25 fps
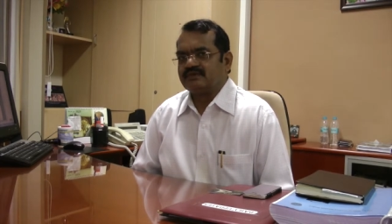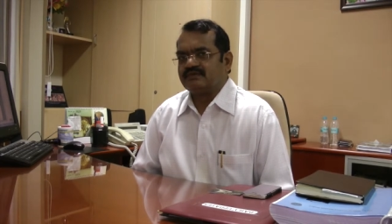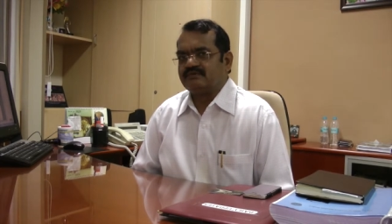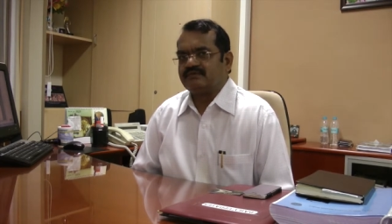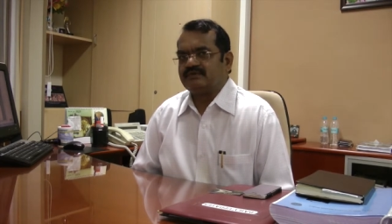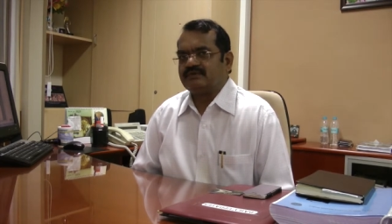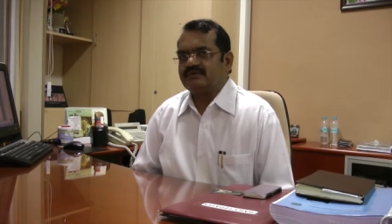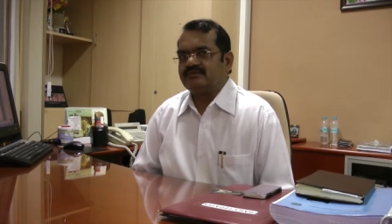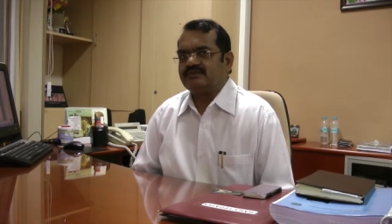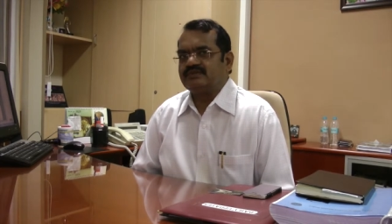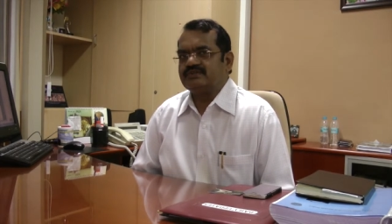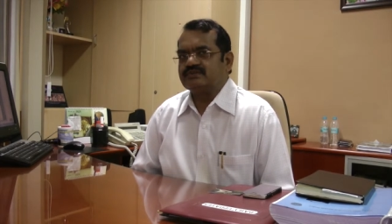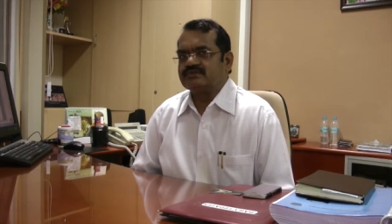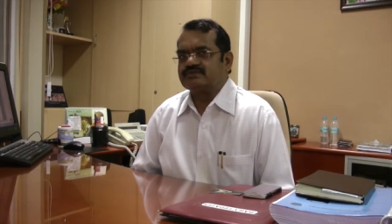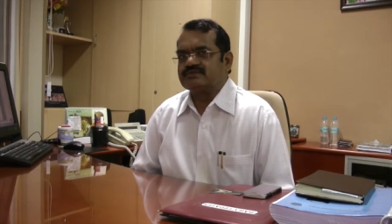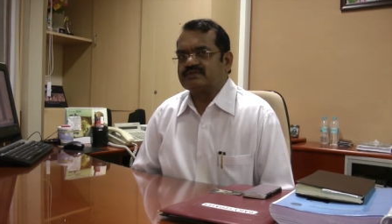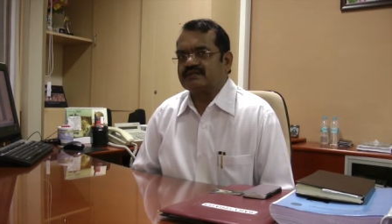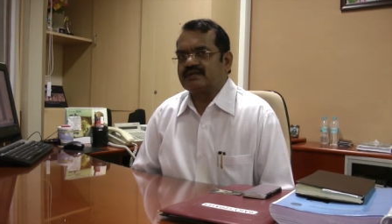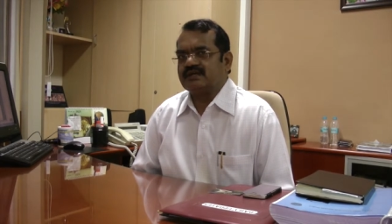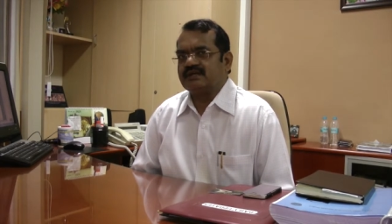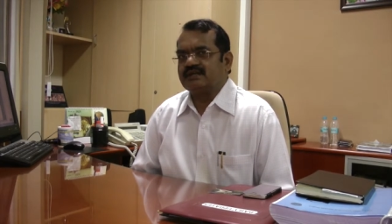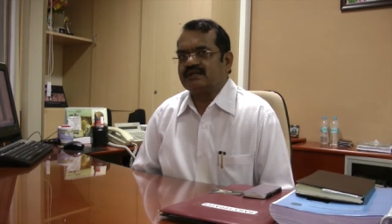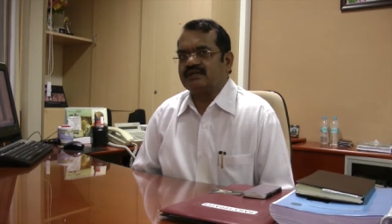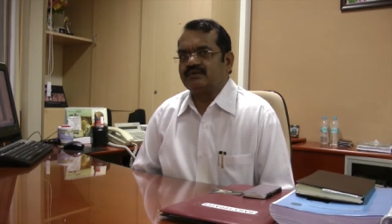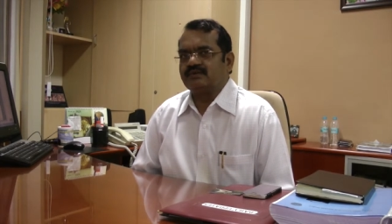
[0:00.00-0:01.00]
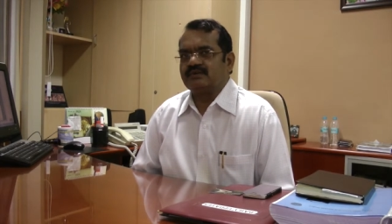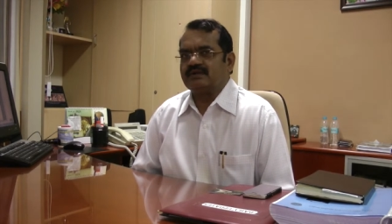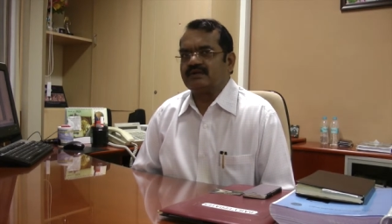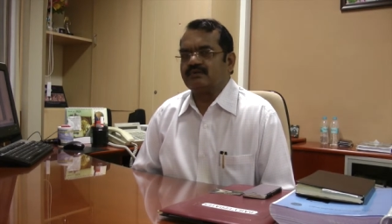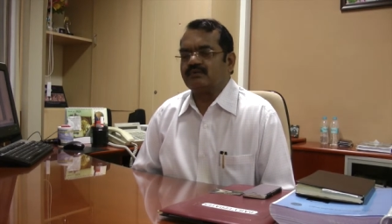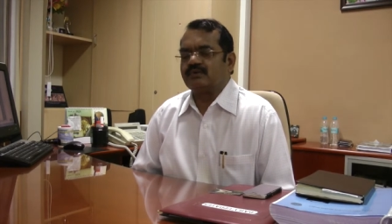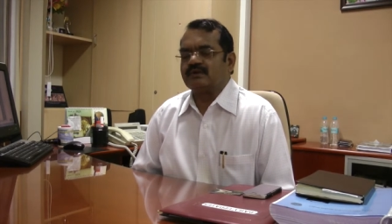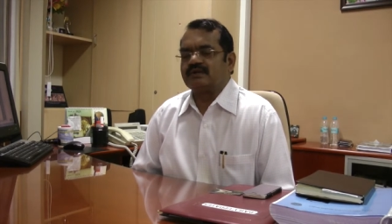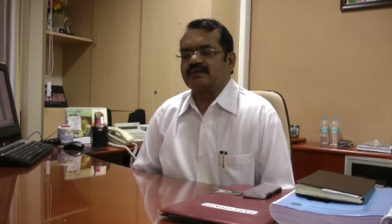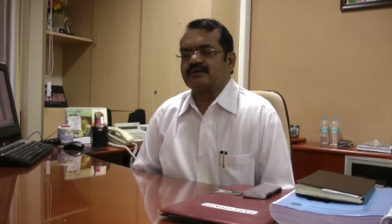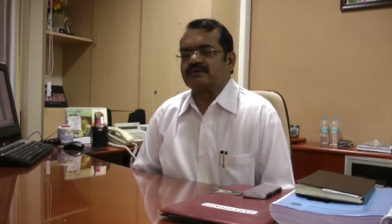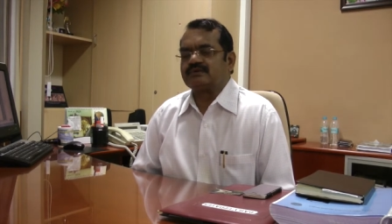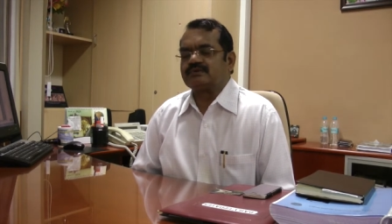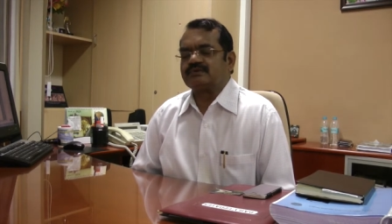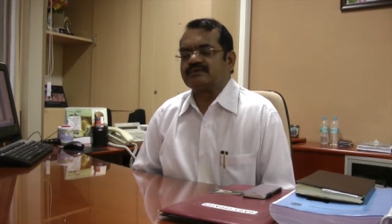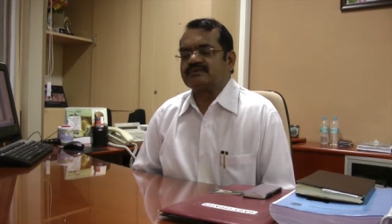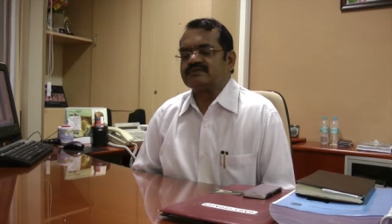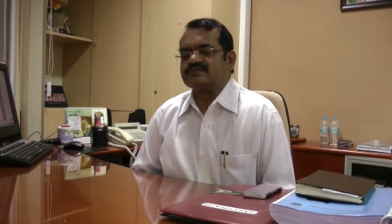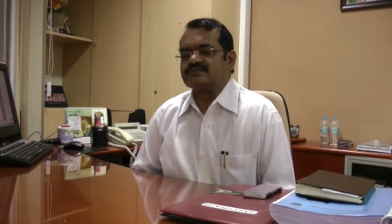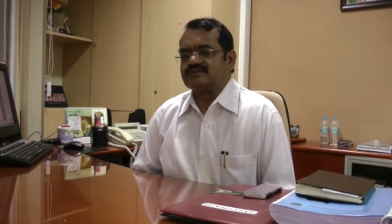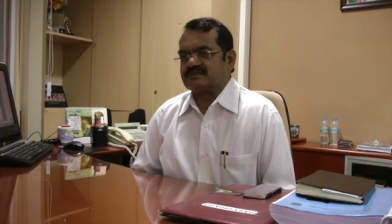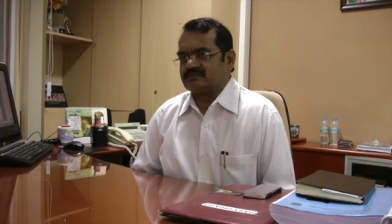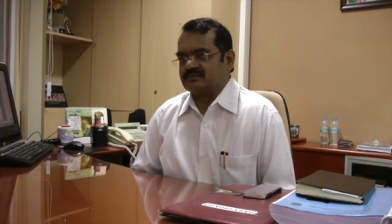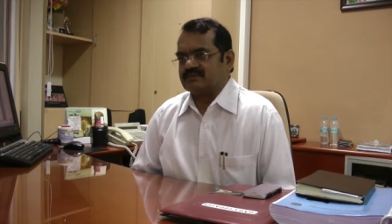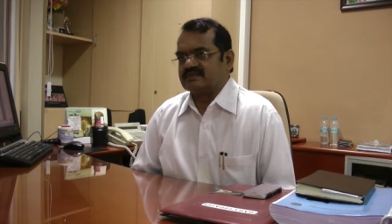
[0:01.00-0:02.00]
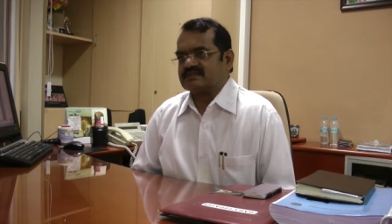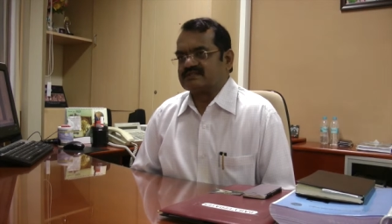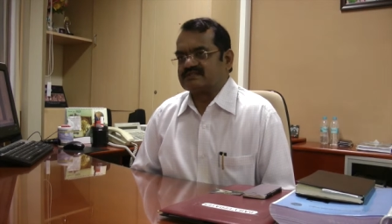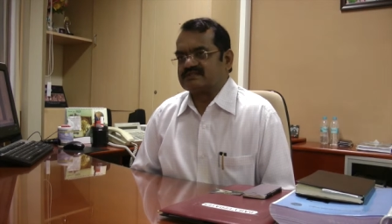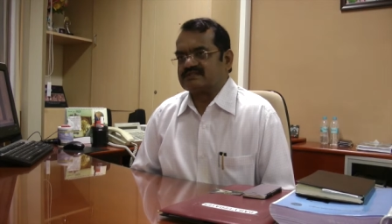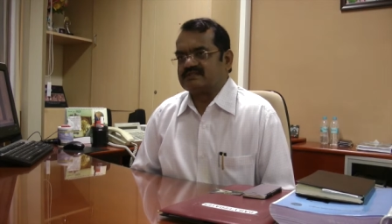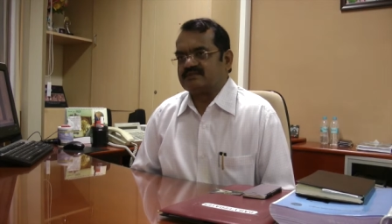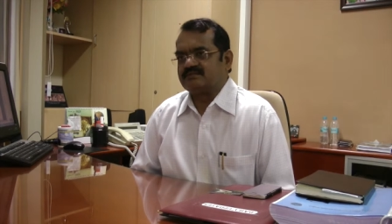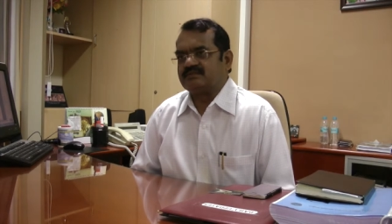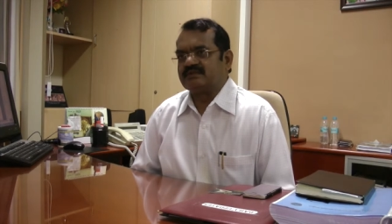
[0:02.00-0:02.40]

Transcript: we used to carry only 1 or 2 instruments.